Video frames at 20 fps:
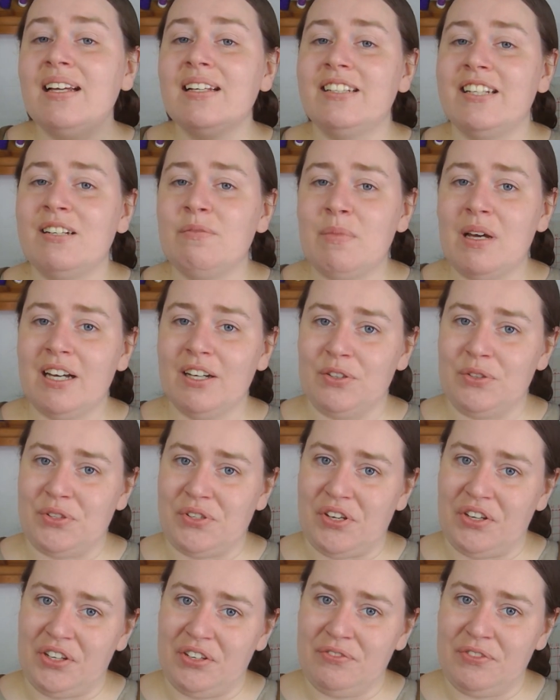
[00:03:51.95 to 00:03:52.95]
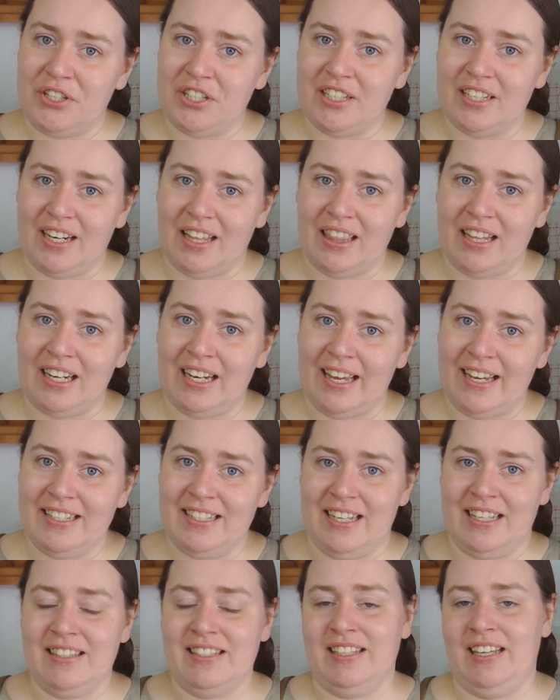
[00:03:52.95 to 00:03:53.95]
Denmark also converted in the late
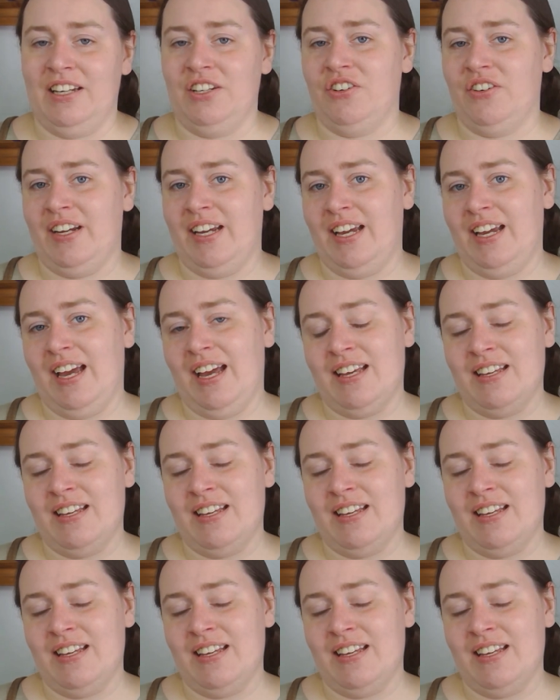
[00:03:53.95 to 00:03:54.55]
10th century,